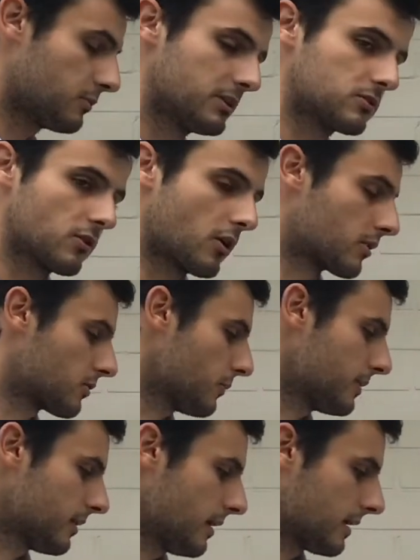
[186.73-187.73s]
start
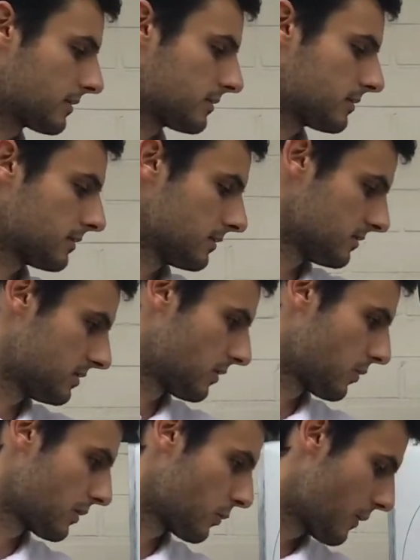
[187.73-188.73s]
with the
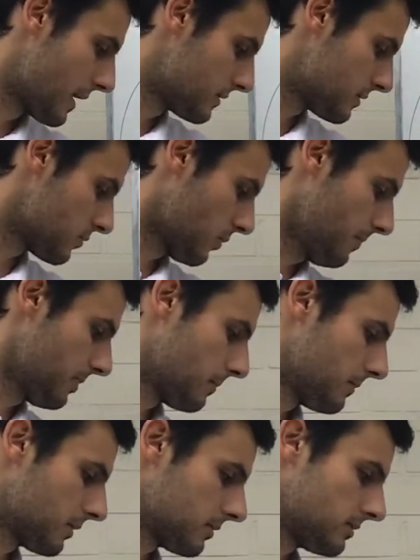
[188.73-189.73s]
x0 and the y0?
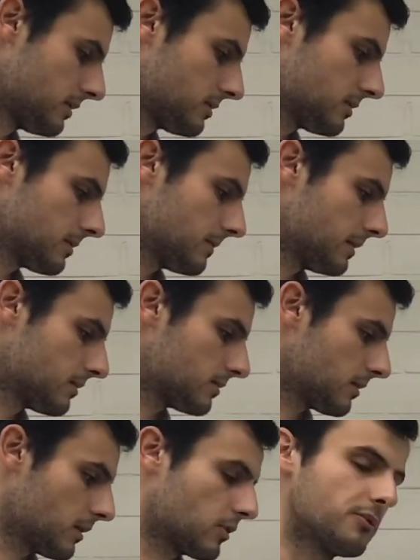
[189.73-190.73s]
Because this is
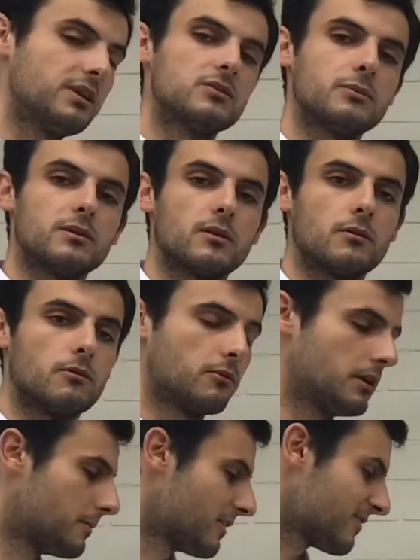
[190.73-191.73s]
an equation with
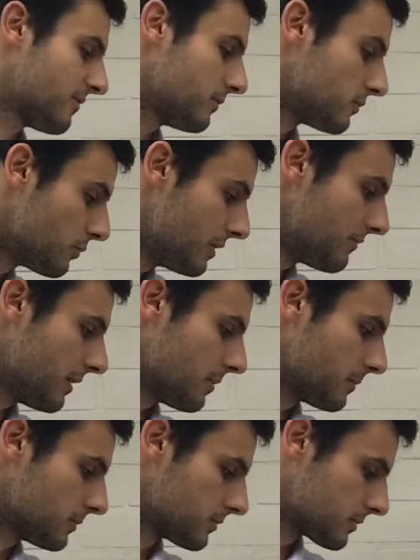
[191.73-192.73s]
three, three
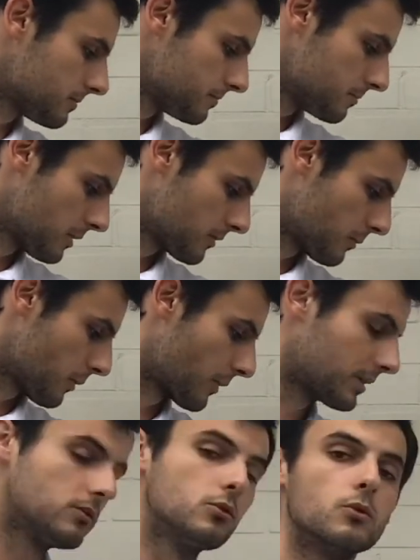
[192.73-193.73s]
variables. But we
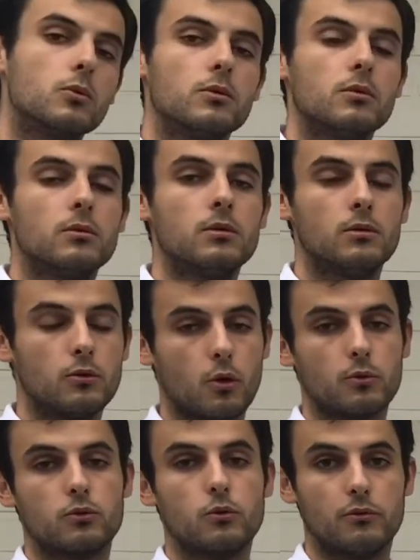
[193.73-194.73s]
already know no
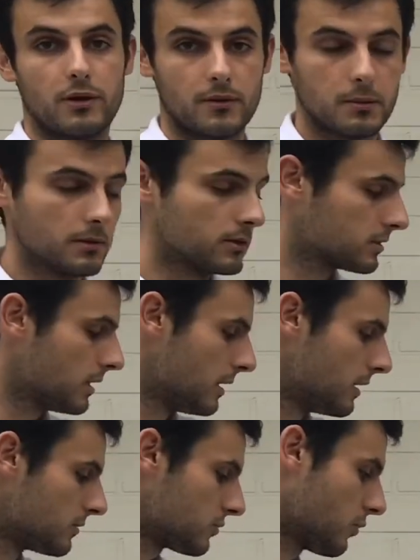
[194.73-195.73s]
two variables,
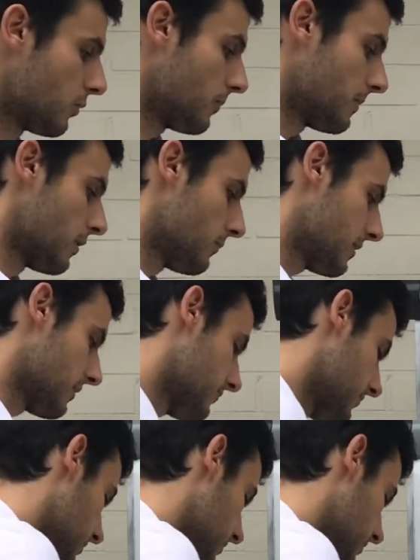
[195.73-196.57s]
so we can fill